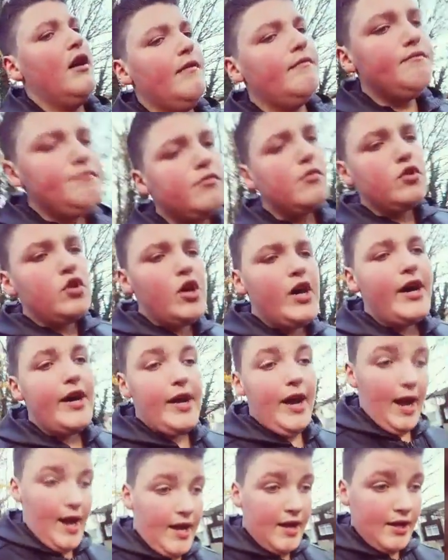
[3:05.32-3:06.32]
I'm
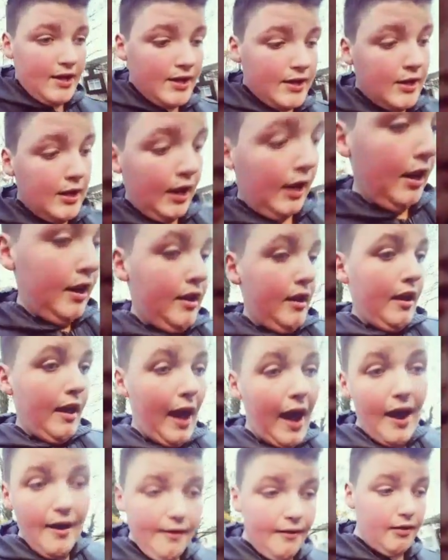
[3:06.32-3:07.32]
quite
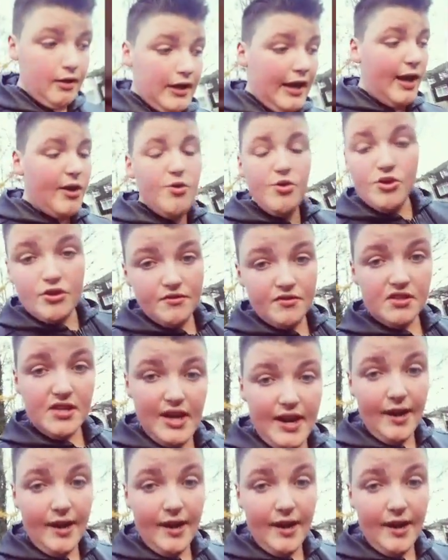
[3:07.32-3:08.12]
ha- close to the